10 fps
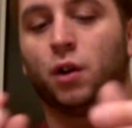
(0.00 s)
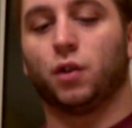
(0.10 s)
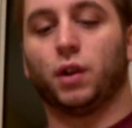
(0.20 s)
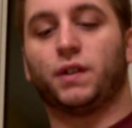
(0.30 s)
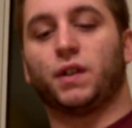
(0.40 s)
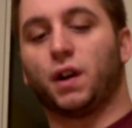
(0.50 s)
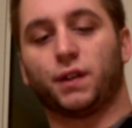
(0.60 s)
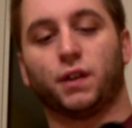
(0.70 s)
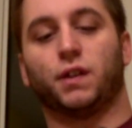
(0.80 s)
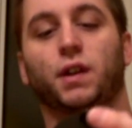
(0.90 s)
So let's
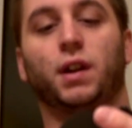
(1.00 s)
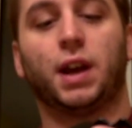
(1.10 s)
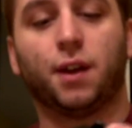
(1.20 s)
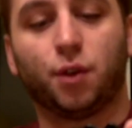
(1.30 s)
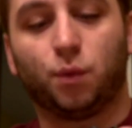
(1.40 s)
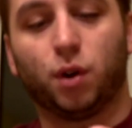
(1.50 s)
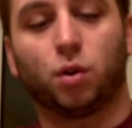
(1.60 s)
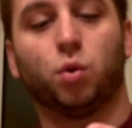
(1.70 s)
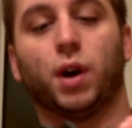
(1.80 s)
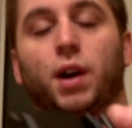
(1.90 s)
toss this thing together
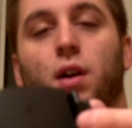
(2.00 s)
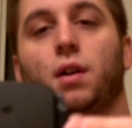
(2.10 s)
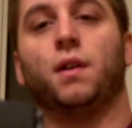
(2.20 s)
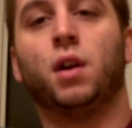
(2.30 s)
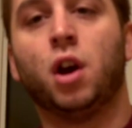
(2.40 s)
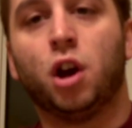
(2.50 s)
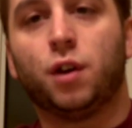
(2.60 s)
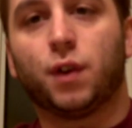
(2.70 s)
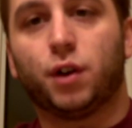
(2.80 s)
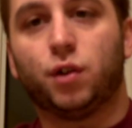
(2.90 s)
real quick.
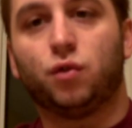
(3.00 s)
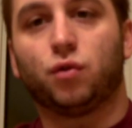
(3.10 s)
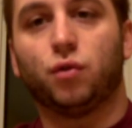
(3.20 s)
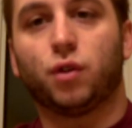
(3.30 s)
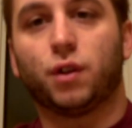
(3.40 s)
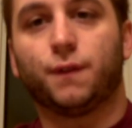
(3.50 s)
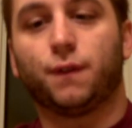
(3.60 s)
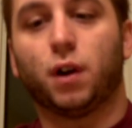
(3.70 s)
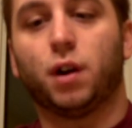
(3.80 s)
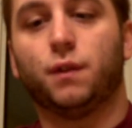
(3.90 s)
You've got two screws on the
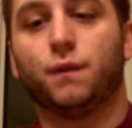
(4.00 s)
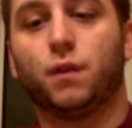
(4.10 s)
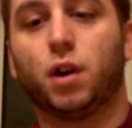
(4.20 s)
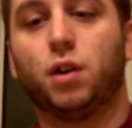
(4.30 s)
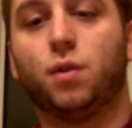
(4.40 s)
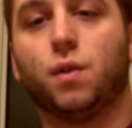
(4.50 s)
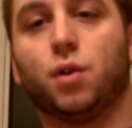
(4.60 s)
front, undo